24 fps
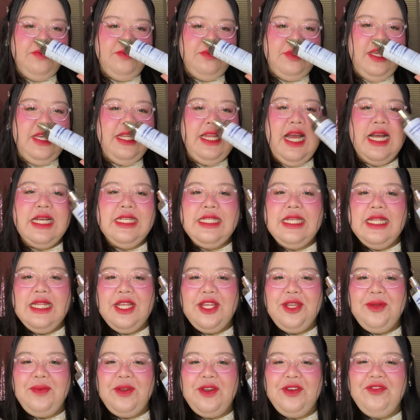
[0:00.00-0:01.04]
It has a
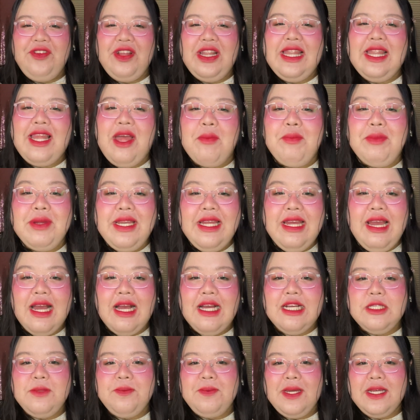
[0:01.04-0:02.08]
little bit of a lemony
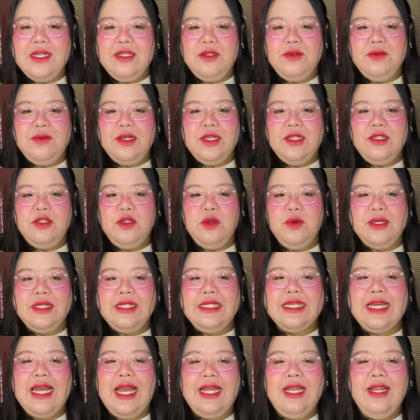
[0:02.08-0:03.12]
aspect to it. So
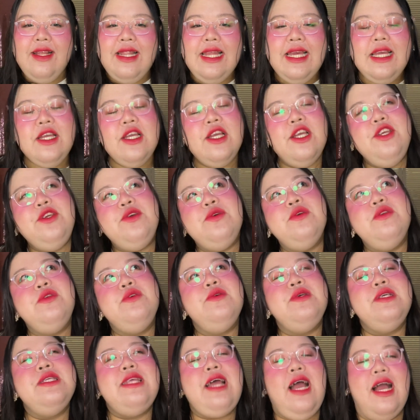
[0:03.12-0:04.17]
it's kind of like,
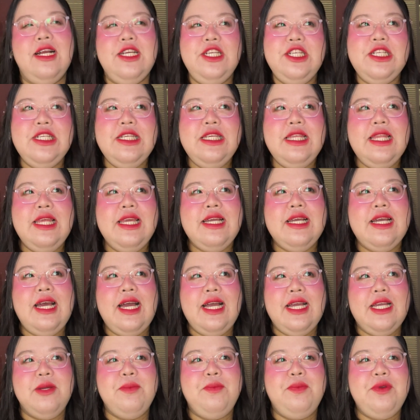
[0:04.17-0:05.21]
yuzu is actually like a
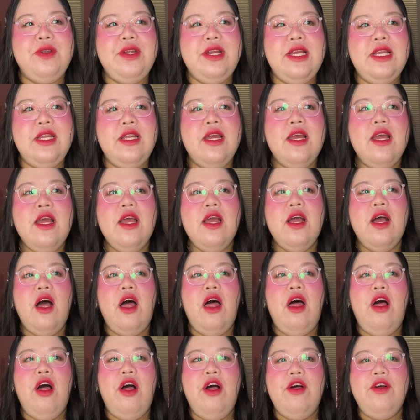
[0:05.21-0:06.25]
hybrid
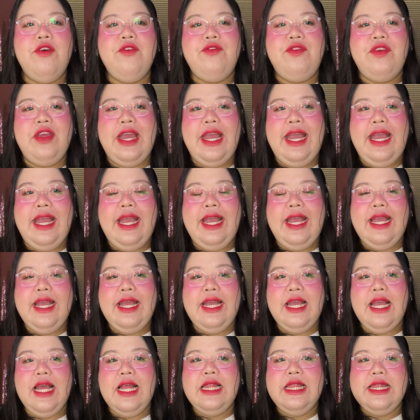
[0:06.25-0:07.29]
of
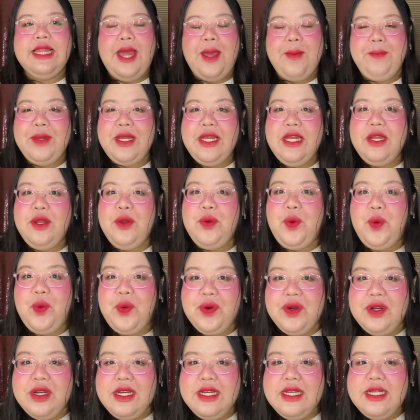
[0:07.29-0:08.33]
a lemon and an
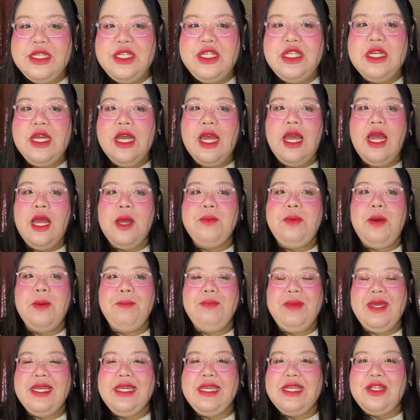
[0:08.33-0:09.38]
orange, but
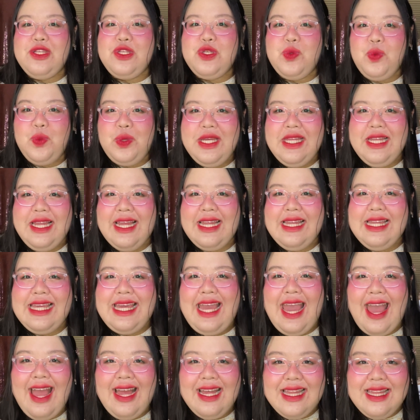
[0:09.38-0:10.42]
make it sweet and
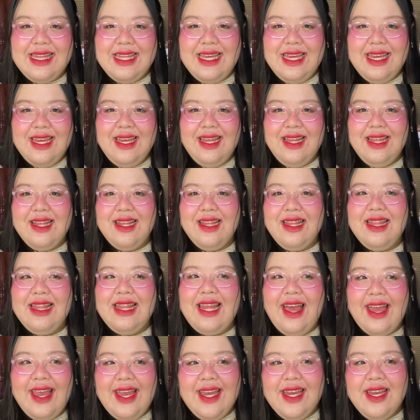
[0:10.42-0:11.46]
candy
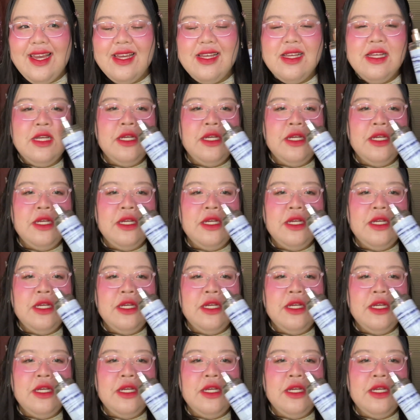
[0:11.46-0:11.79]
like.